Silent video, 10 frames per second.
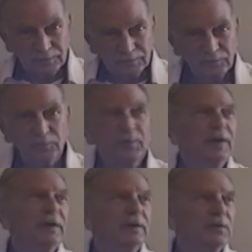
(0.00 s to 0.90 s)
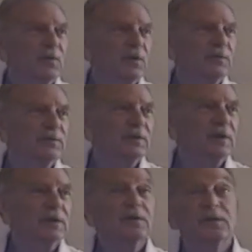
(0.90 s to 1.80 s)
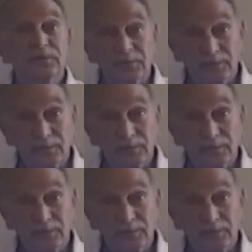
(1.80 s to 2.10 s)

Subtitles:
through a bayonet course, and then this